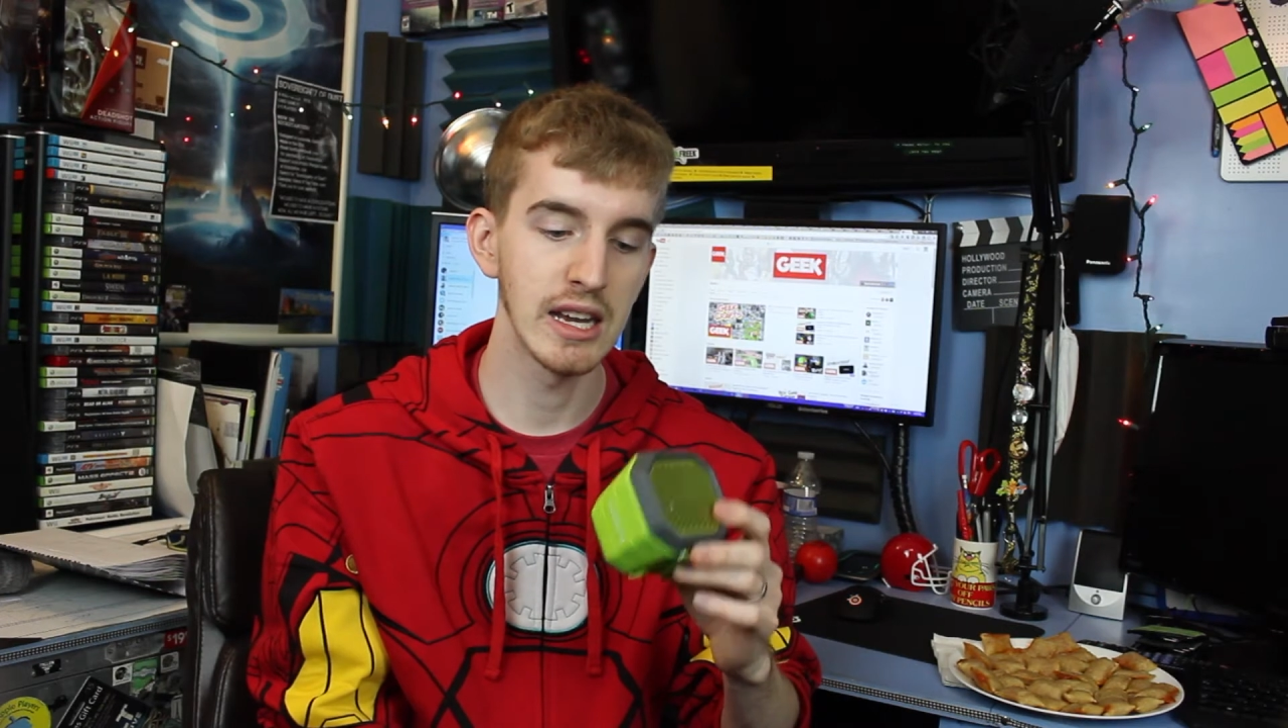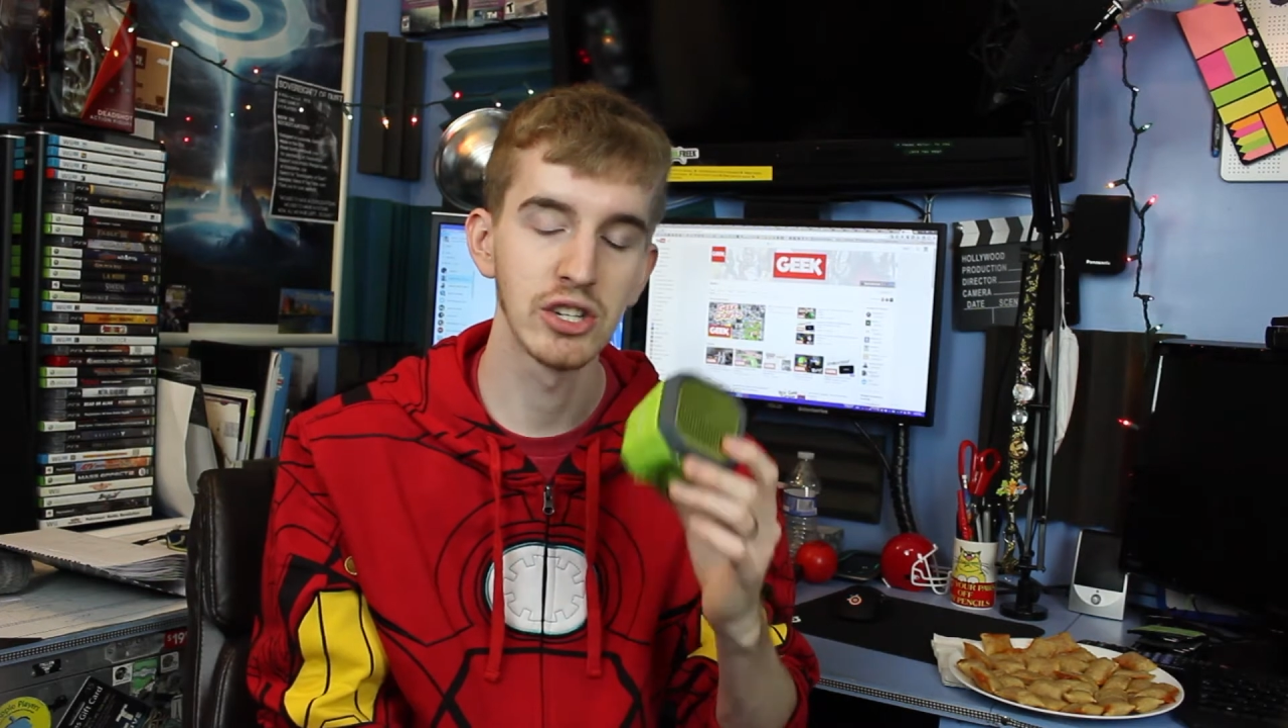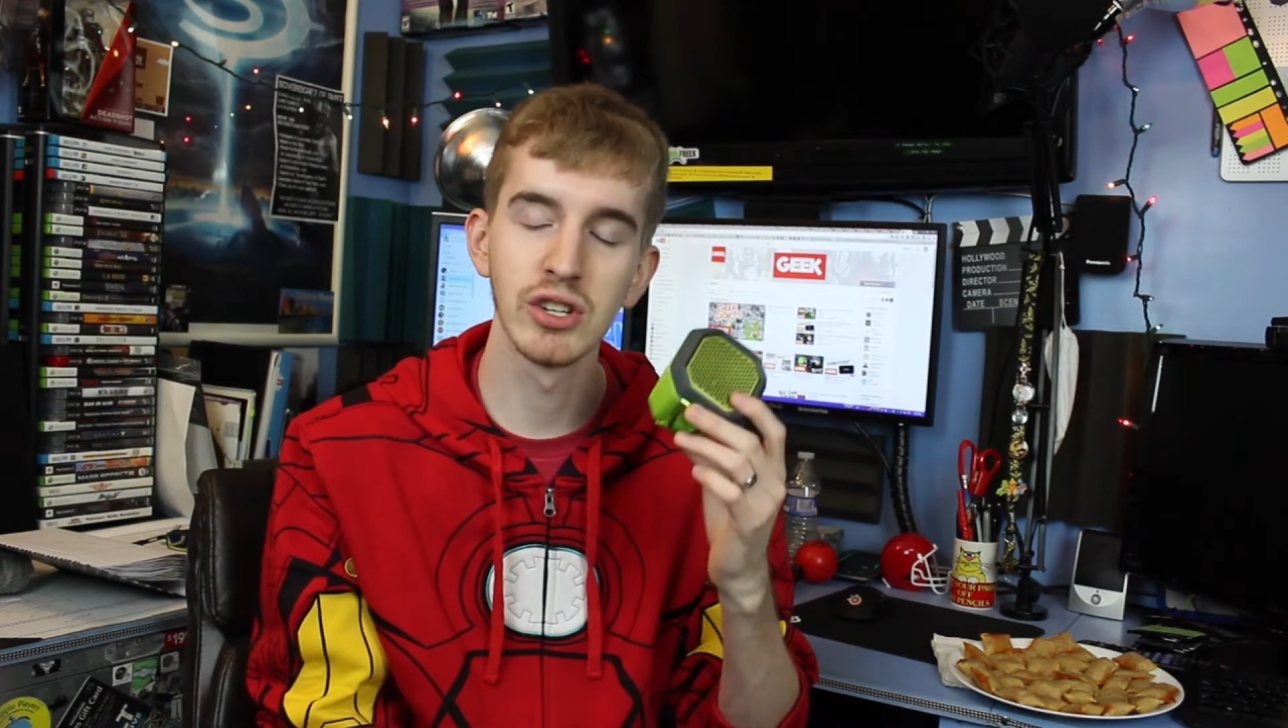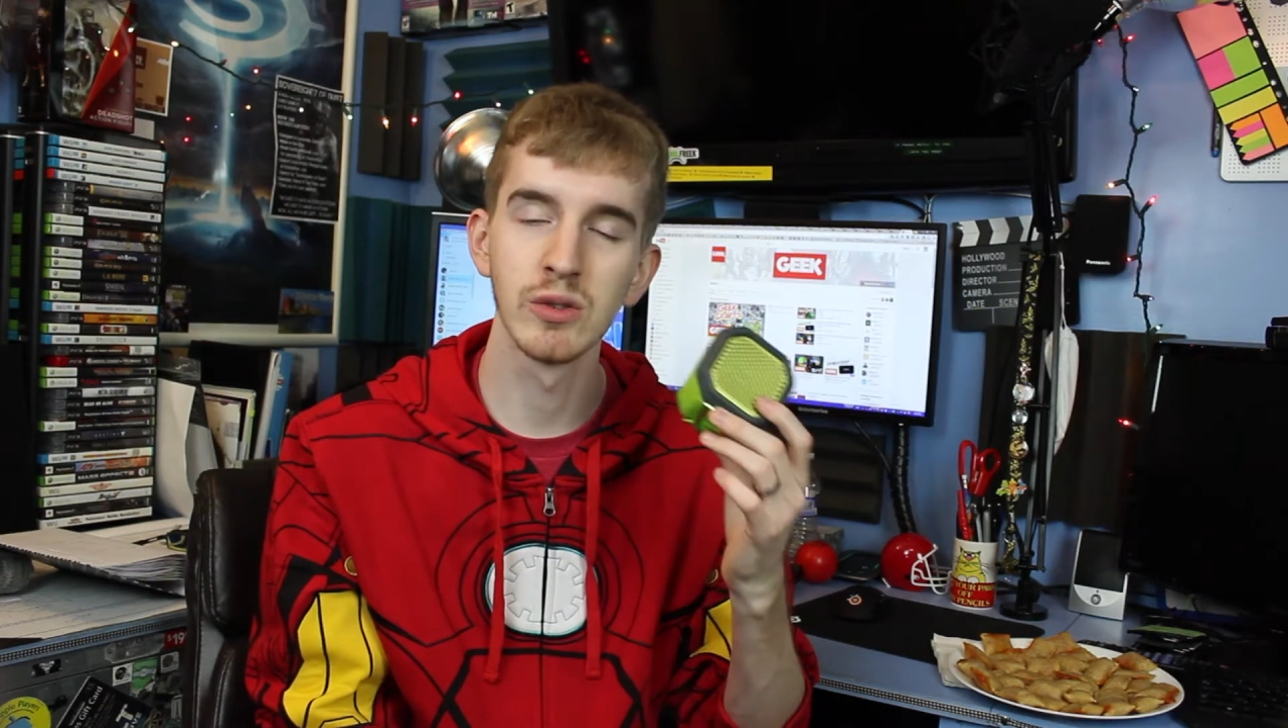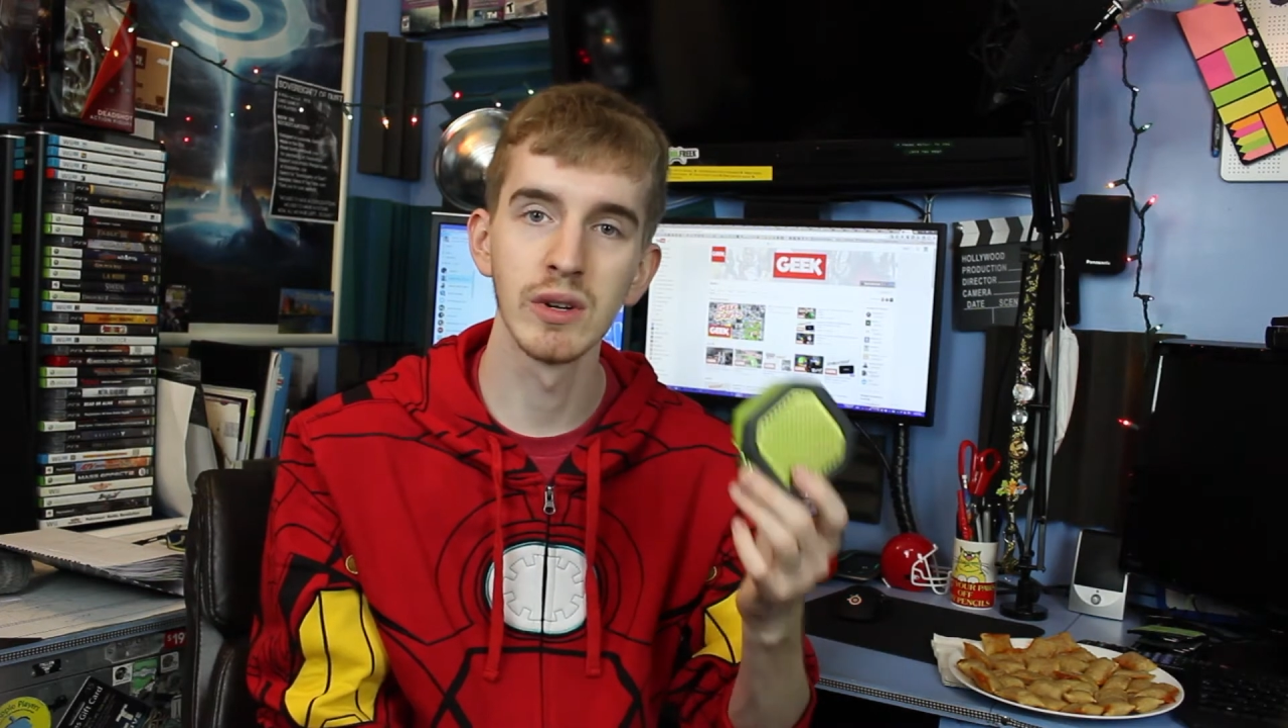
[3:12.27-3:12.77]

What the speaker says: it's just